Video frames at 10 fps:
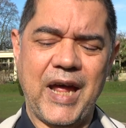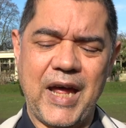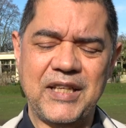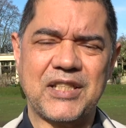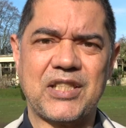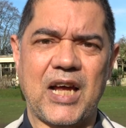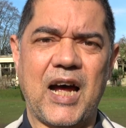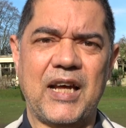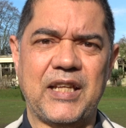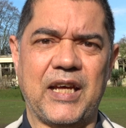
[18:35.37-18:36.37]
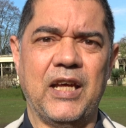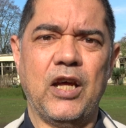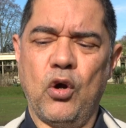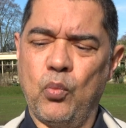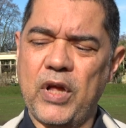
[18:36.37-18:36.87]
inside it
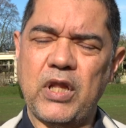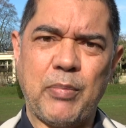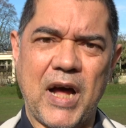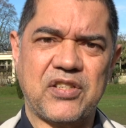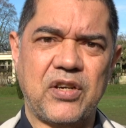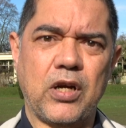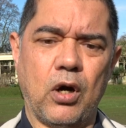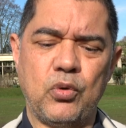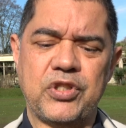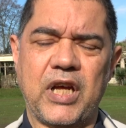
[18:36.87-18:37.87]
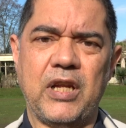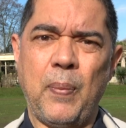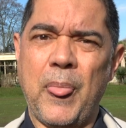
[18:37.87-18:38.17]
when the battery goes in